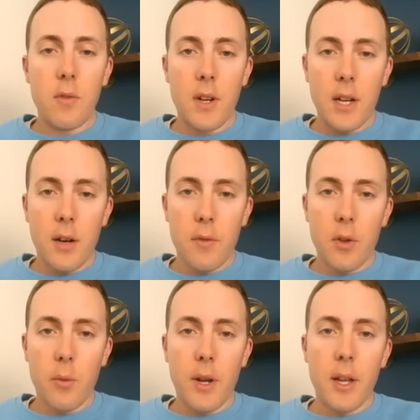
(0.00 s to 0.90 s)
got
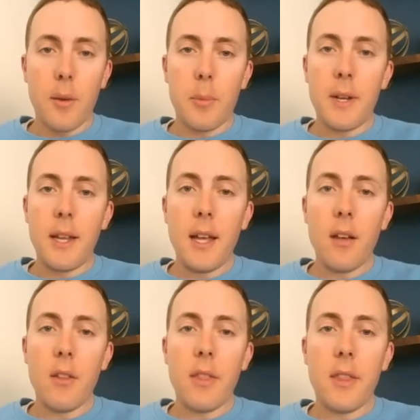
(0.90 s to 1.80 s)
airflow right here, but
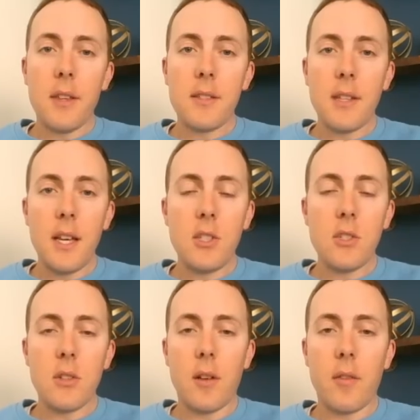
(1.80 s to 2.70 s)
now this
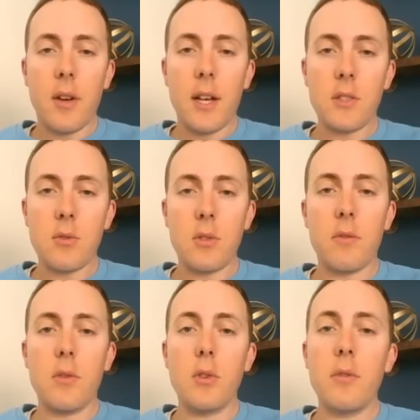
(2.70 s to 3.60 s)
engine cover has sort
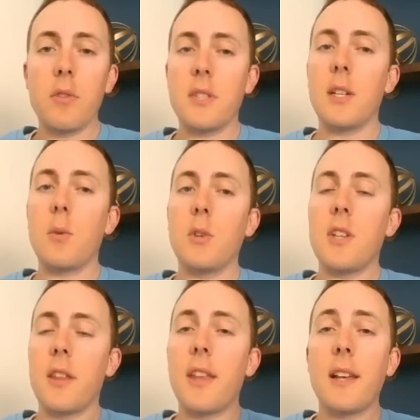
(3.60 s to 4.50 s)
of louvers in it,
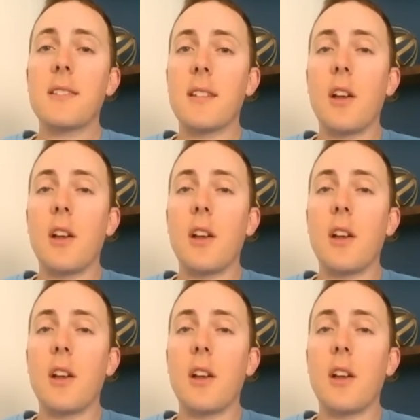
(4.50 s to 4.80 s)
which I think is an